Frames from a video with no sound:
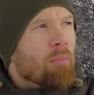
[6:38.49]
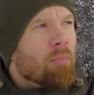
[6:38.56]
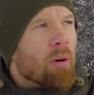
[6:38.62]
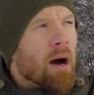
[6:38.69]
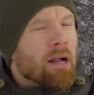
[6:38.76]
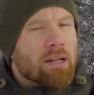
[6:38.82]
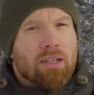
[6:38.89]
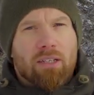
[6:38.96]

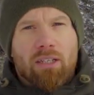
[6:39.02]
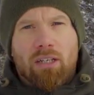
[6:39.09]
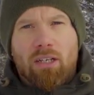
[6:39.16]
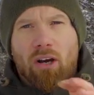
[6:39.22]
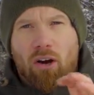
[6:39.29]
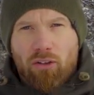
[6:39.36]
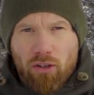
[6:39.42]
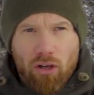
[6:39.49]
but
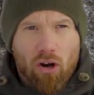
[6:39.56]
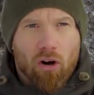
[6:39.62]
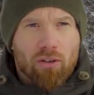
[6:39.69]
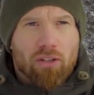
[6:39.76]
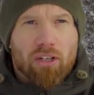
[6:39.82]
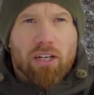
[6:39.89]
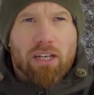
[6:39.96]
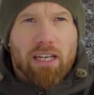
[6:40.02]
on the
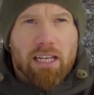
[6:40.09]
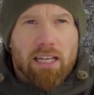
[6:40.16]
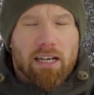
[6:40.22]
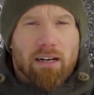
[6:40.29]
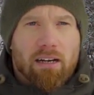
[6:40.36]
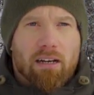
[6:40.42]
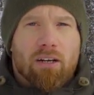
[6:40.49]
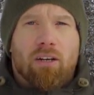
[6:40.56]
continent
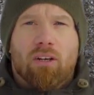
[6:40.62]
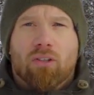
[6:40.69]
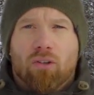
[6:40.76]
here,